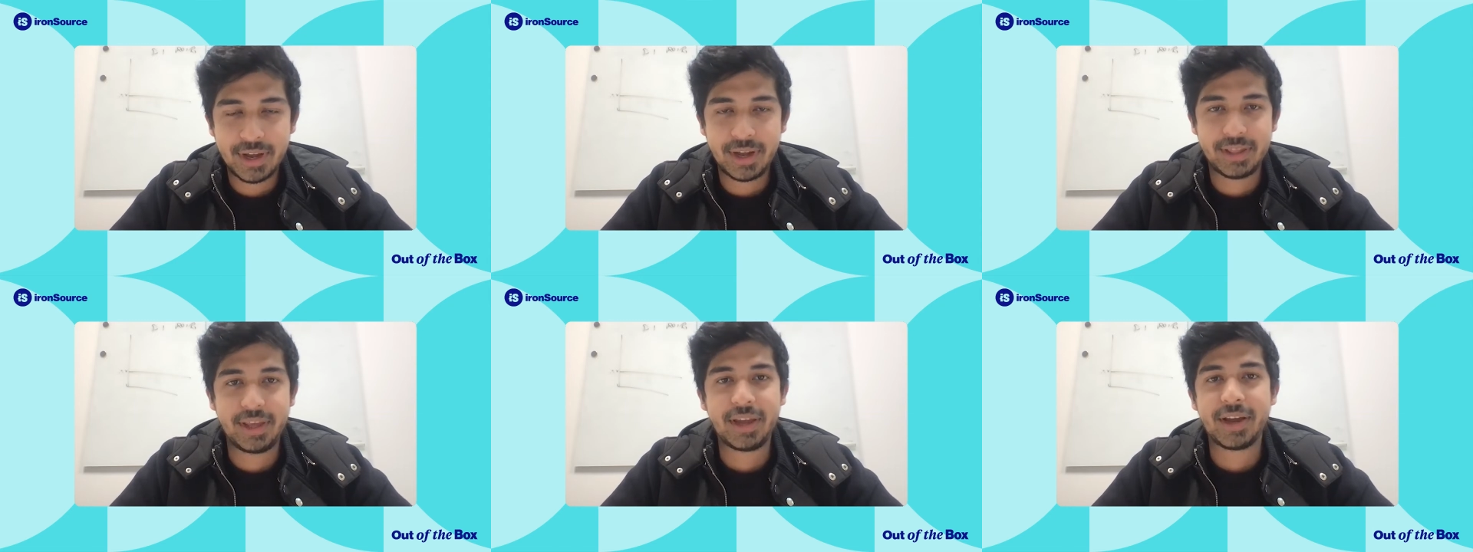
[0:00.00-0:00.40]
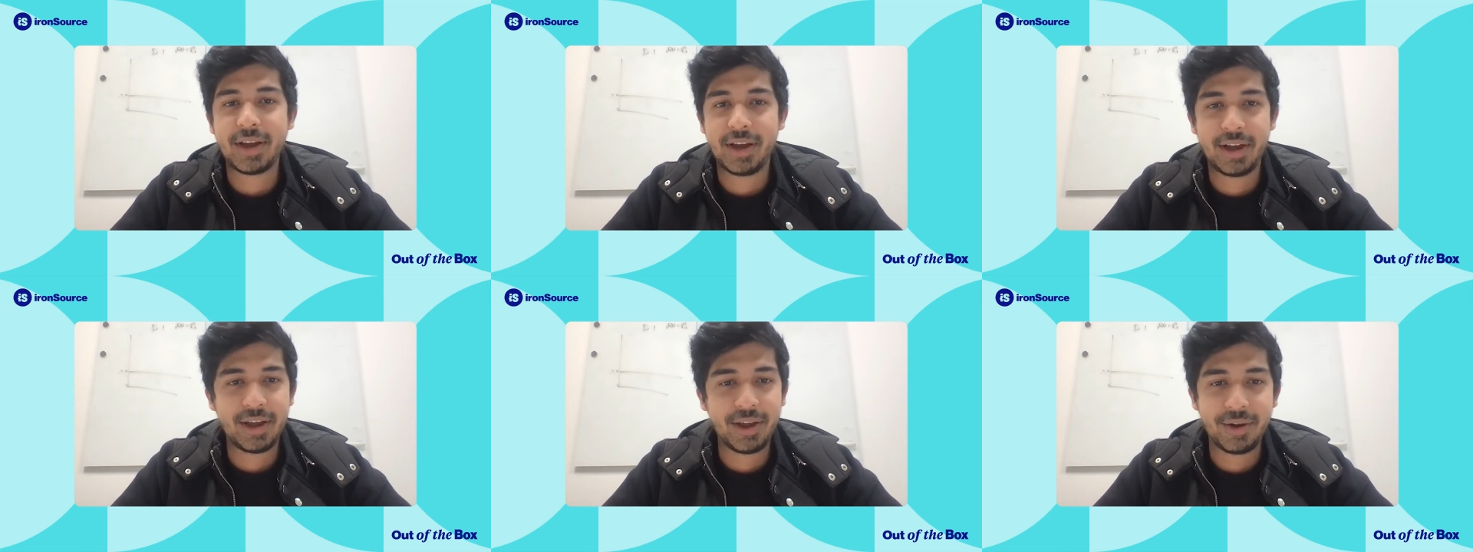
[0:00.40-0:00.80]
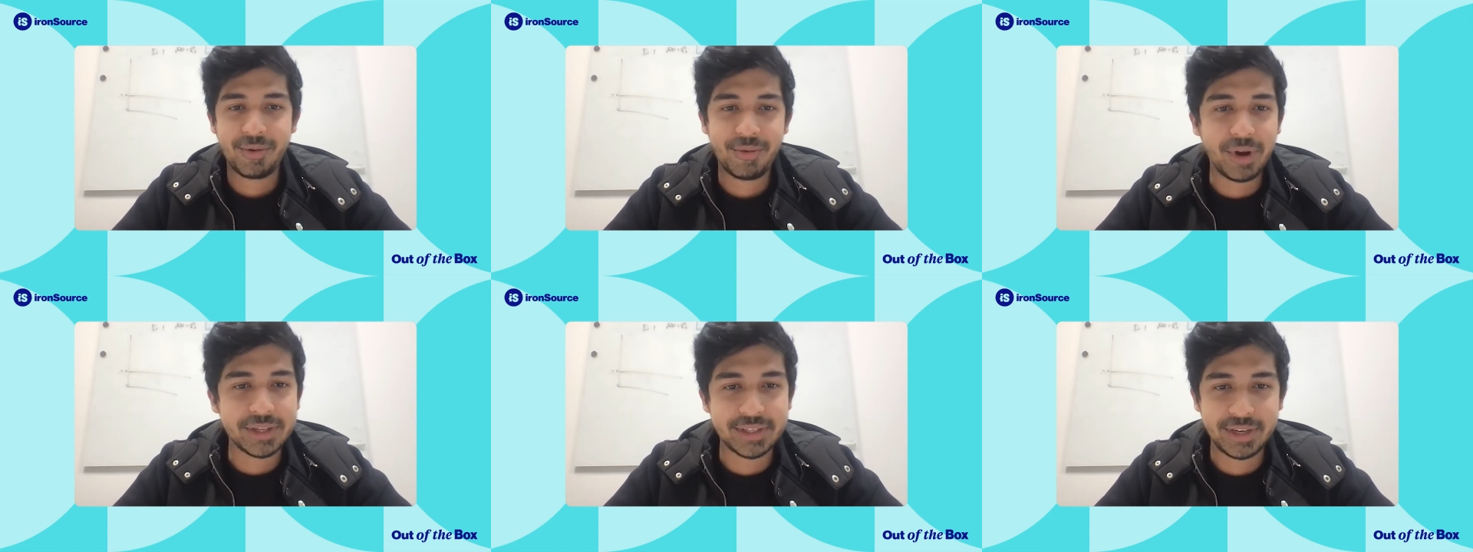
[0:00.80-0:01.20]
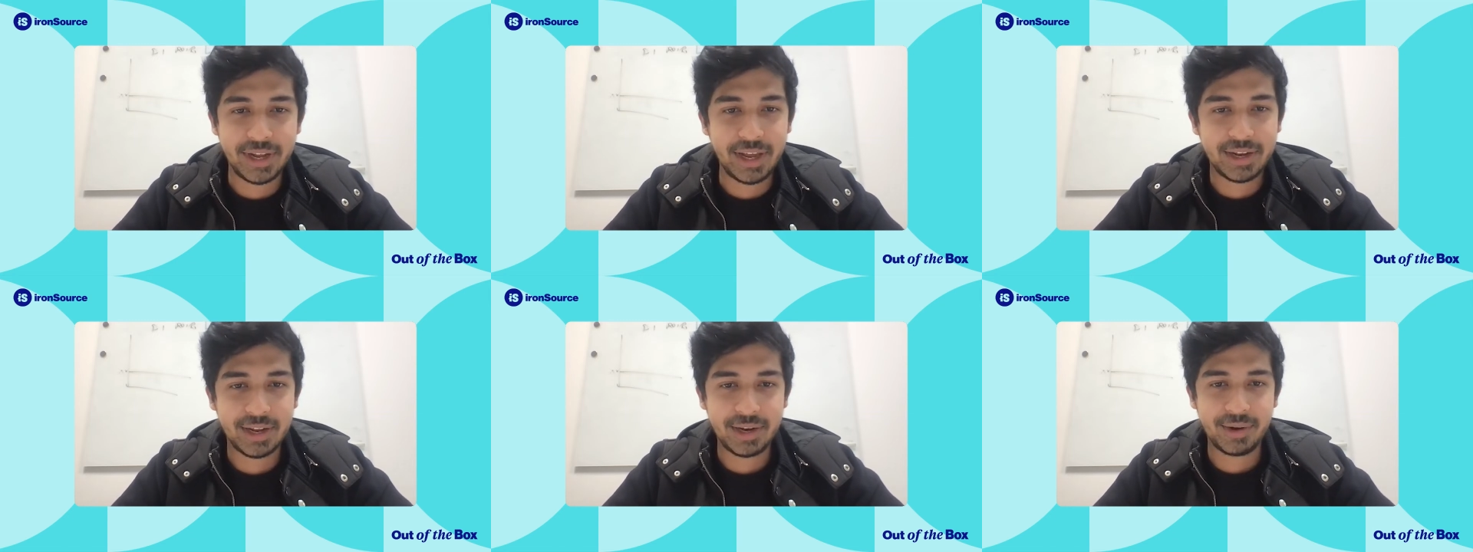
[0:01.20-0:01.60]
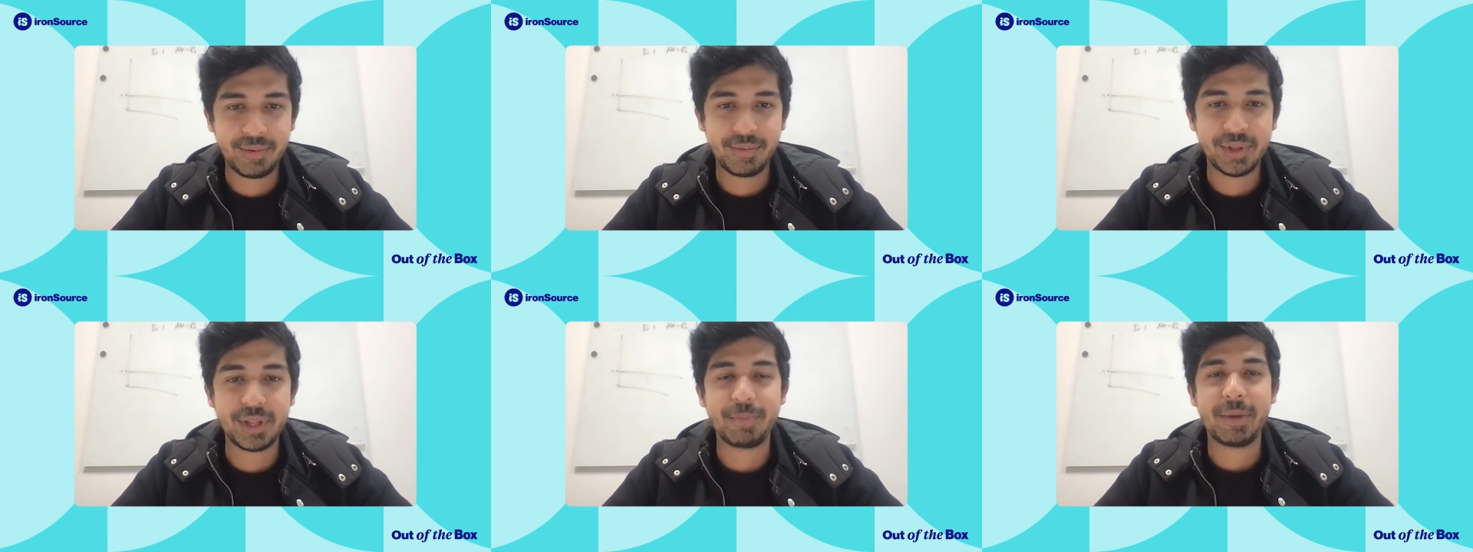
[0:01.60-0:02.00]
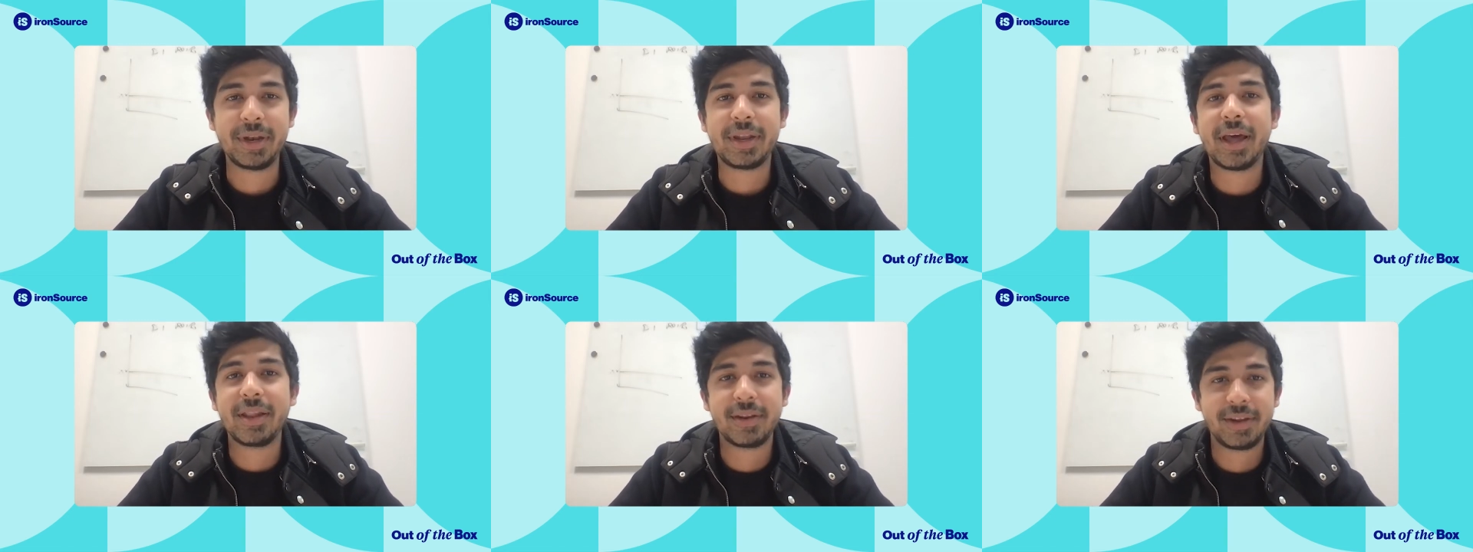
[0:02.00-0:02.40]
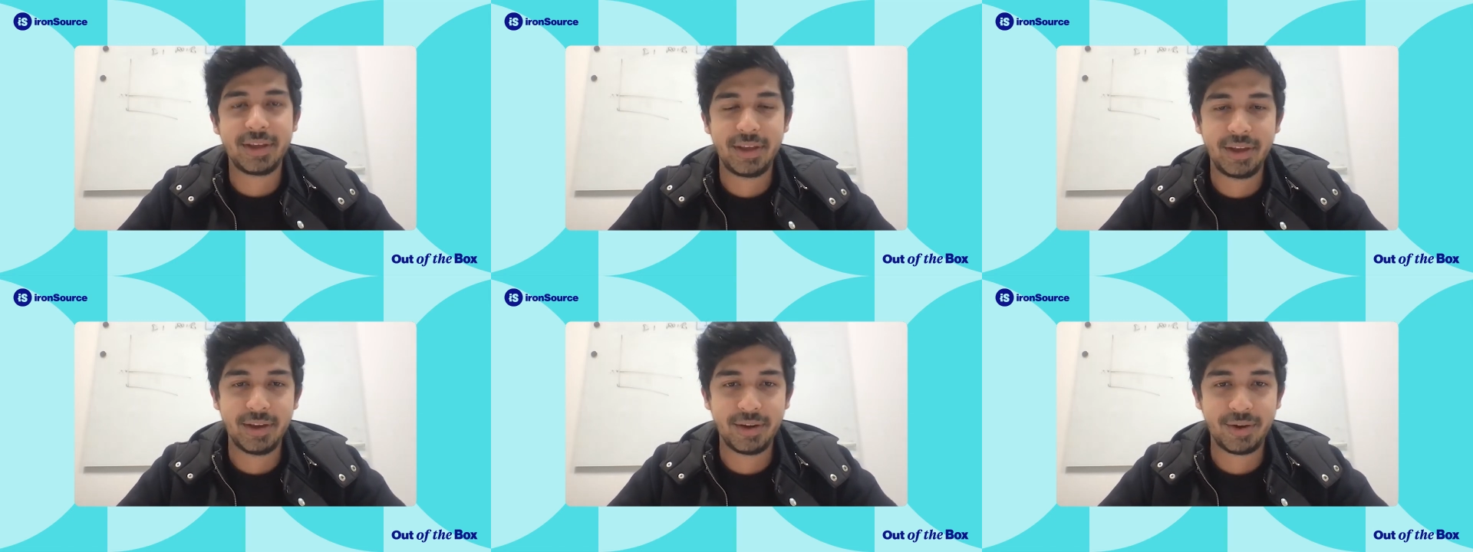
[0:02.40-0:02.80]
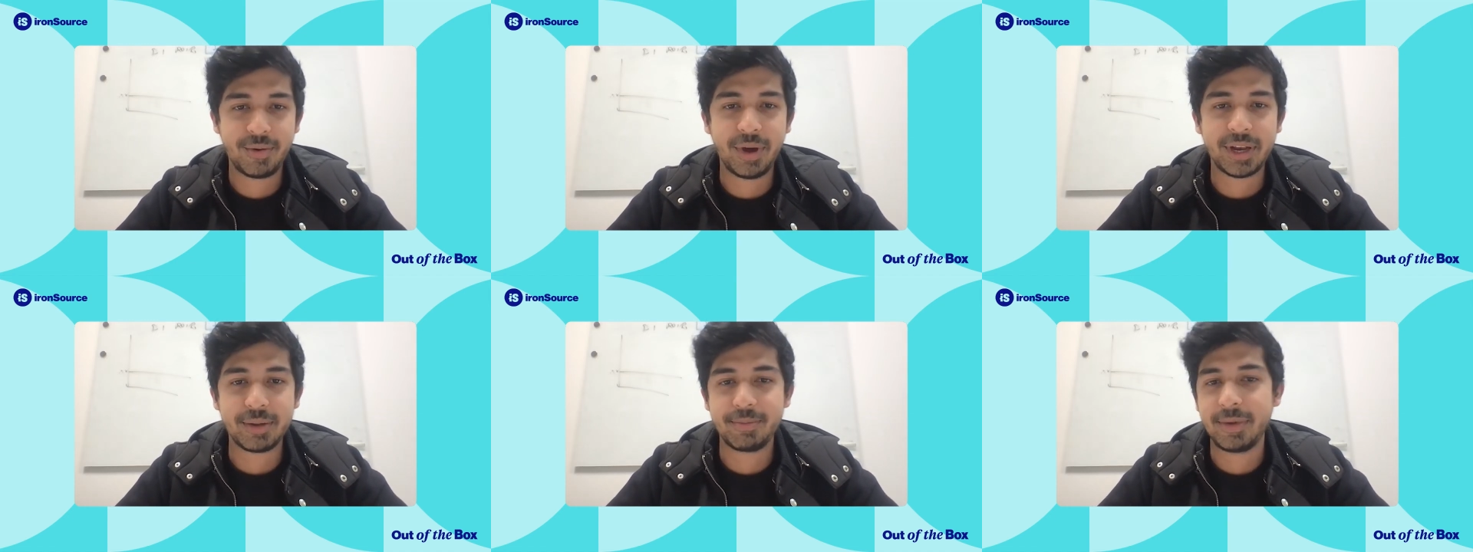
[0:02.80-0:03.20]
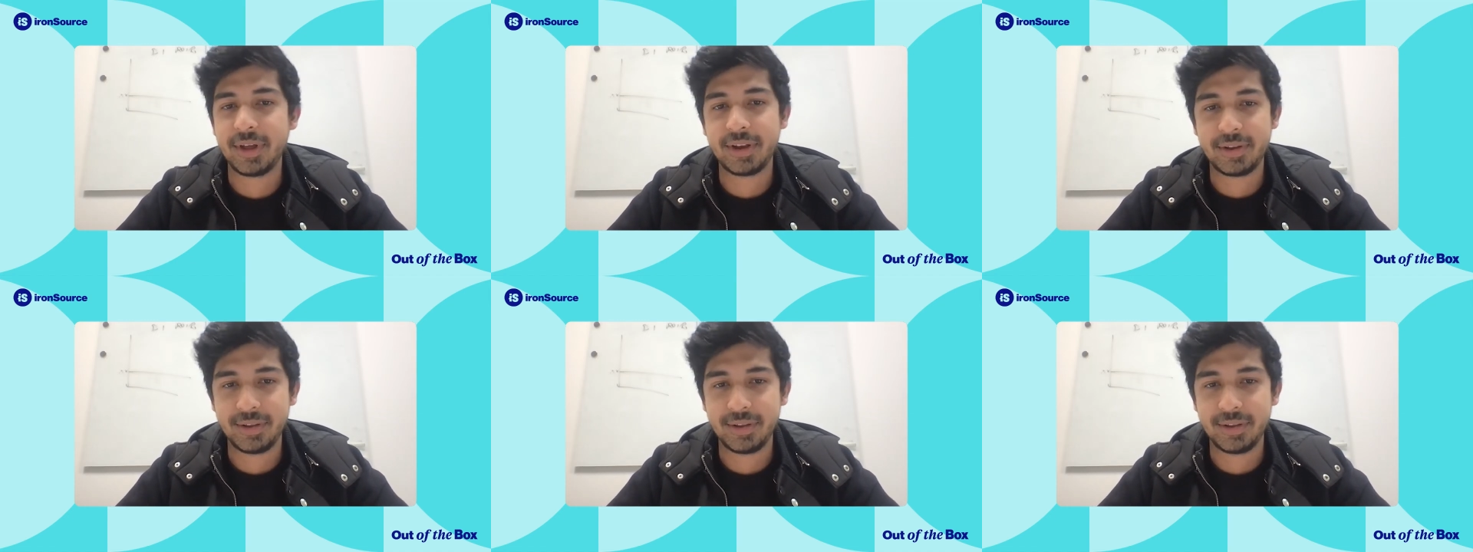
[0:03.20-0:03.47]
I think I resonated with the mentality here quite a bit,